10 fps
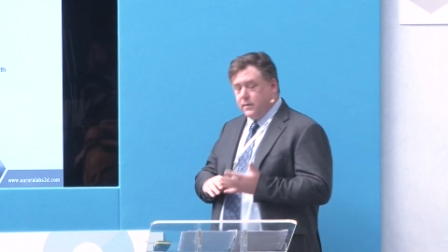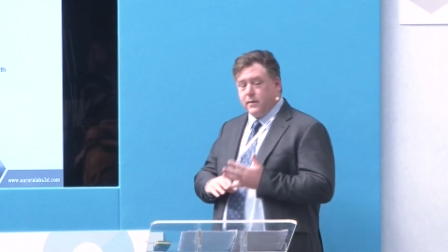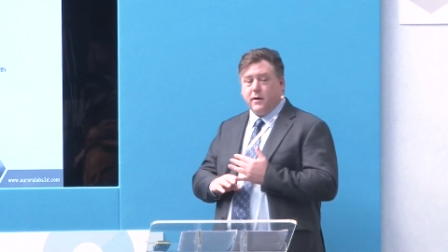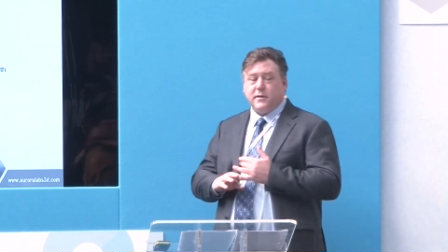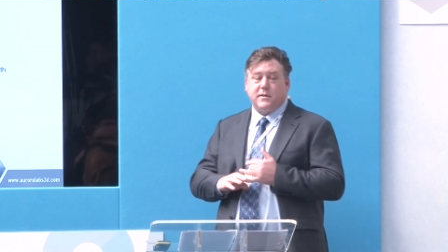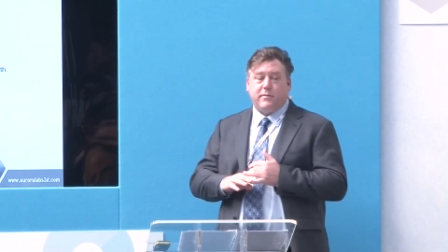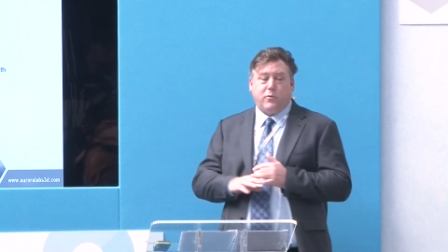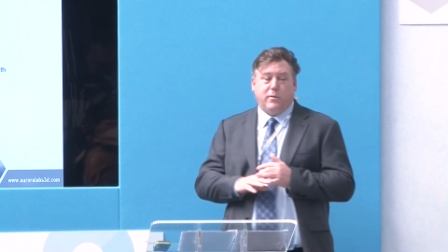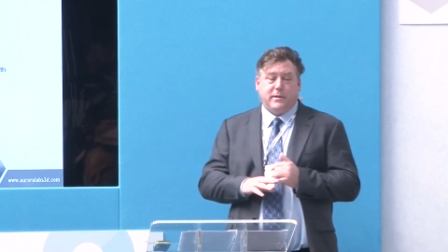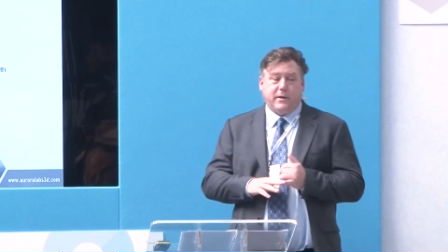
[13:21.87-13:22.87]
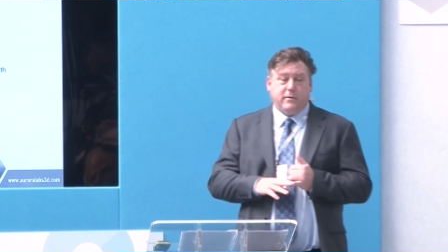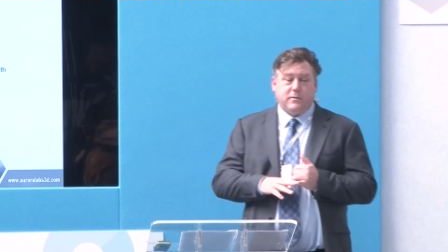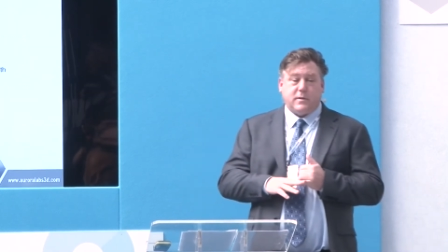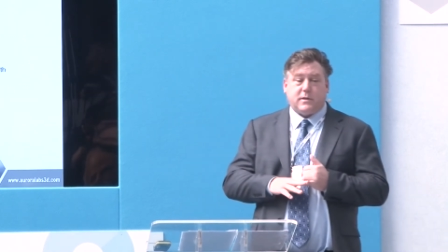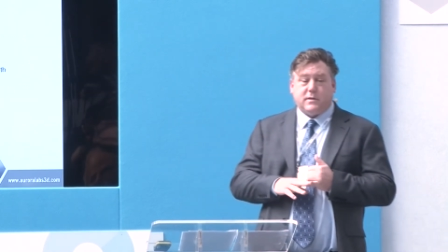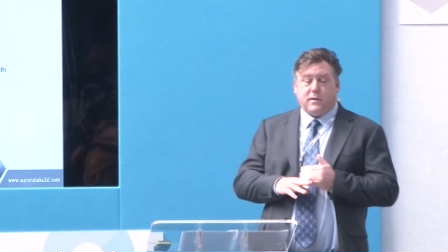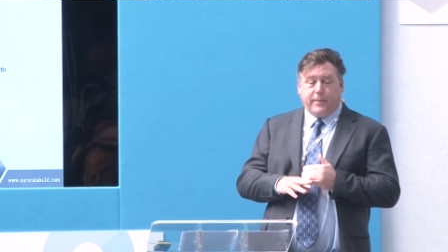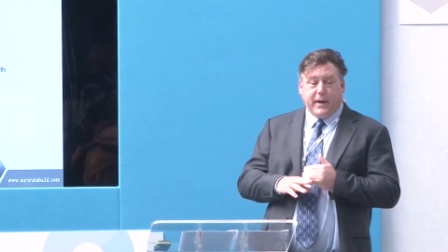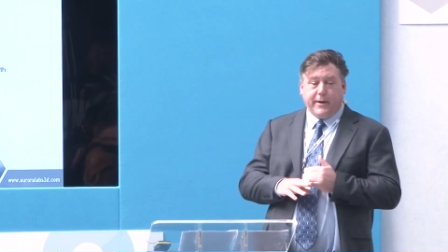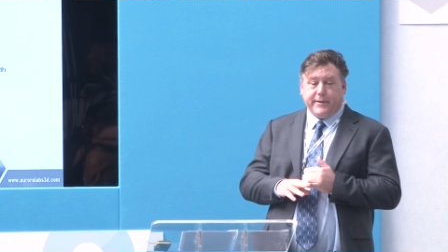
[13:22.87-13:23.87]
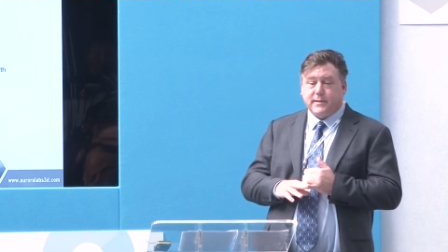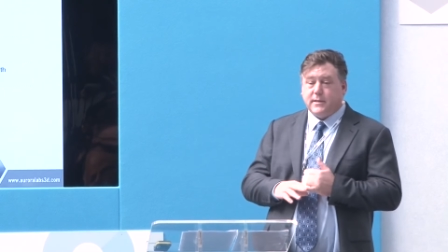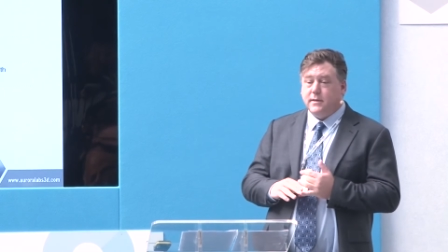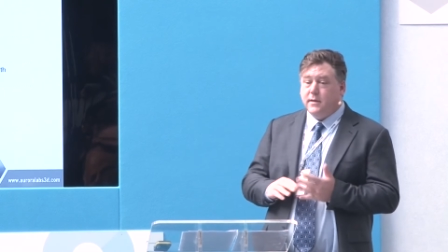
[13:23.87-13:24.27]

The cost of the raw materials, which is the powders,